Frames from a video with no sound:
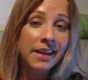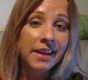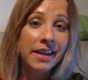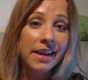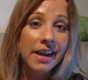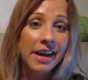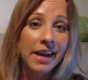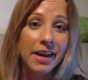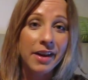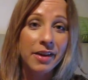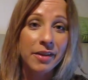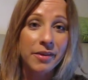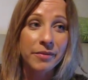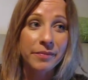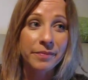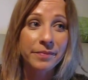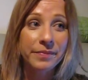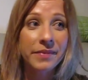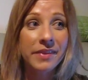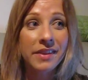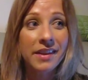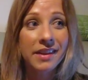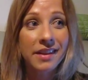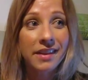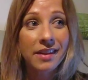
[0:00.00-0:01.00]

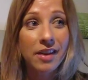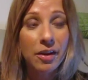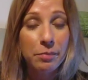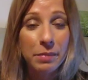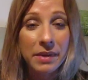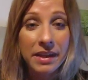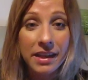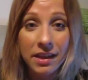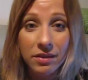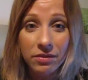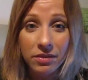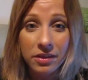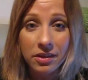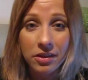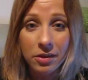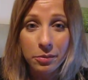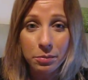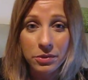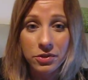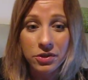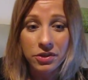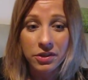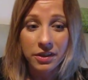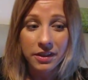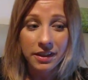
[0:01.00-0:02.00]
I've been given an
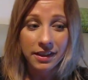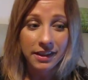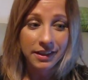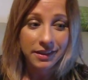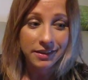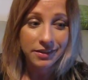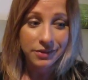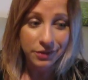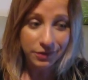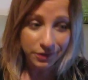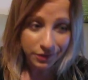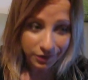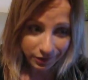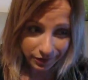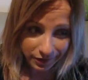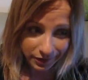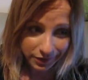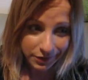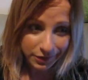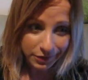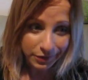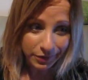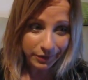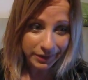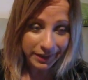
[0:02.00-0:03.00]
opportunity to do the
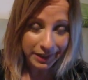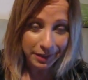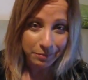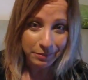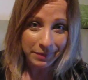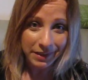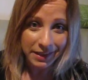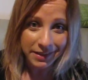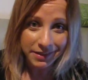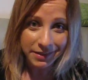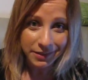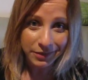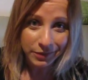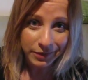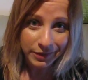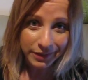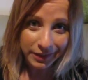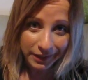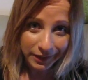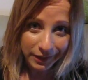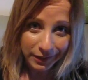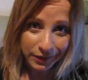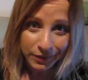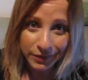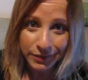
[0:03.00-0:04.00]
Stalking Me,
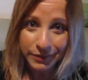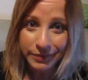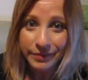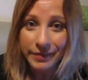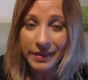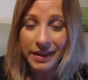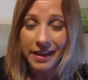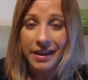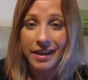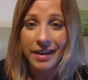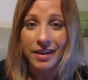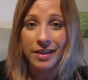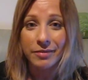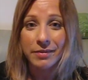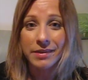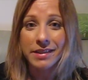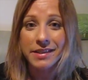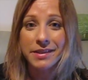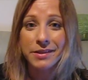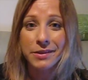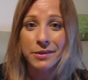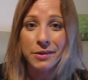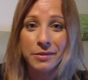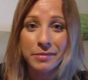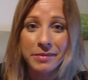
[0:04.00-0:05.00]
Stalking You
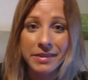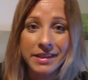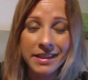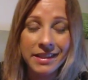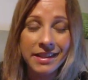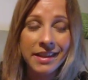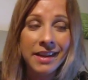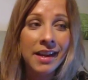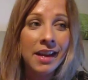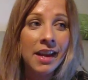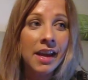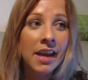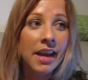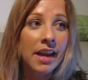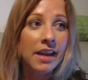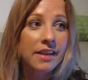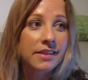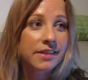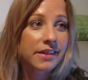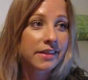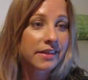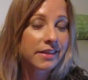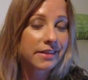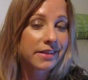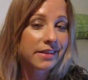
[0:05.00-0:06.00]
installment.
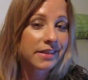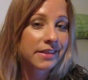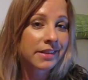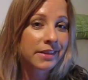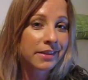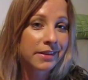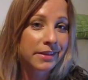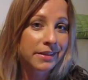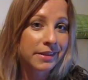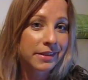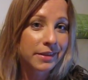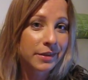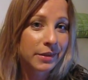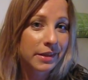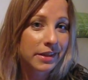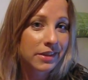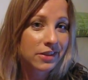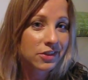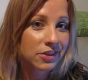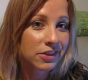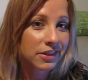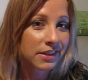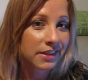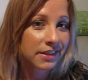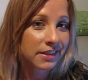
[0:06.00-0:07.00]
So there's a series of
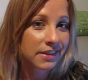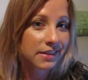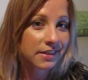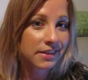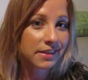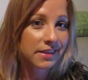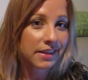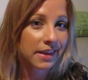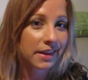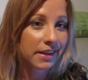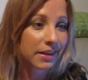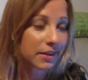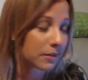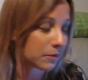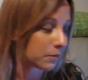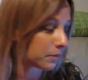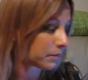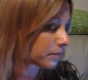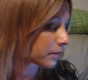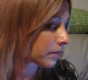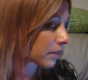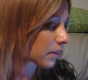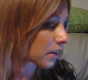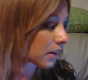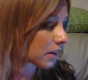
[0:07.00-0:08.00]
questions. I'm
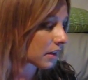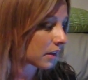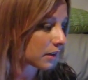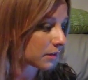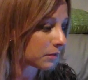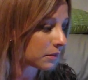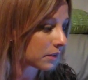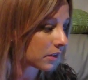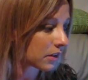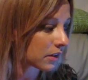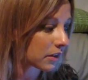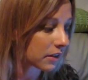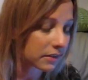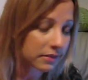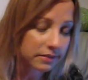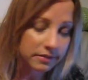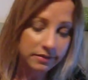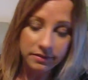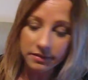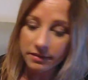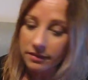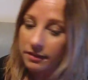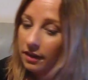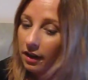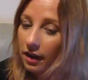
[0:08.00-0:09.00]
not
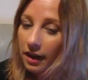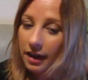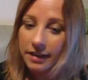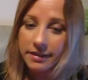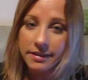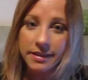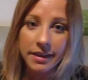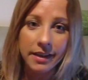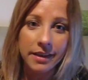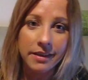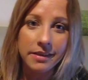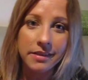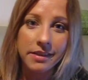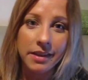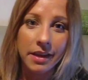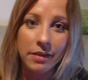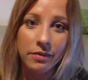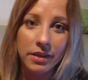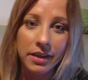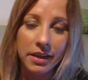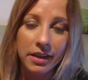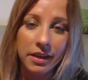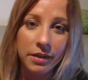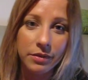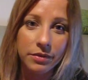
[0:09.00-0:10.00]
IT
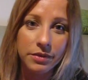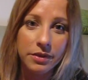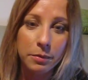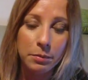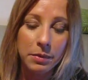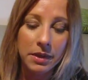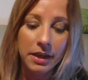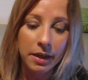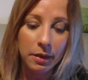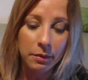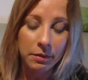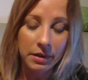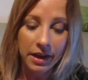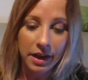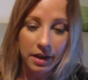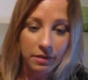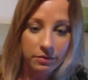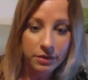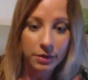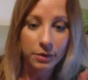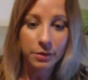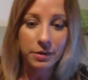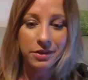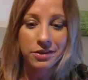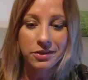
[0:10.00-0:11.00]
savvy enough to be able to have
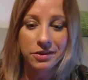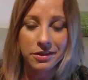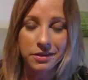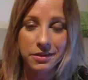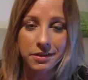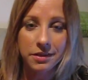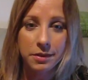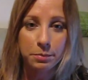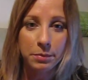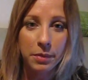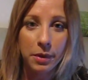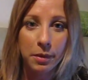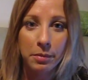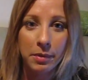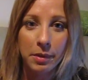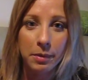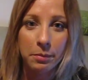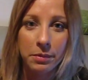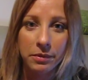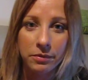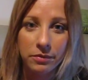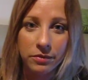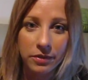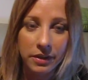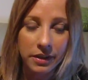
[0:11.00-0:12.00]
the questions just pop up
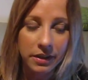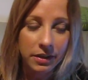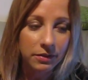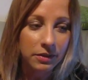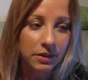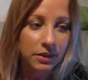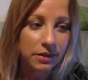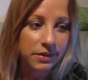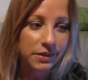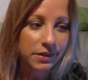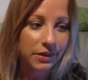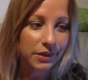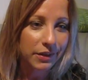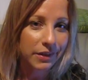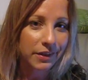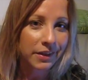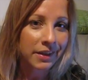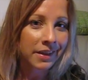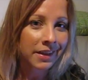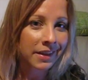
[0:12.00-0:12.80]
in front of you, so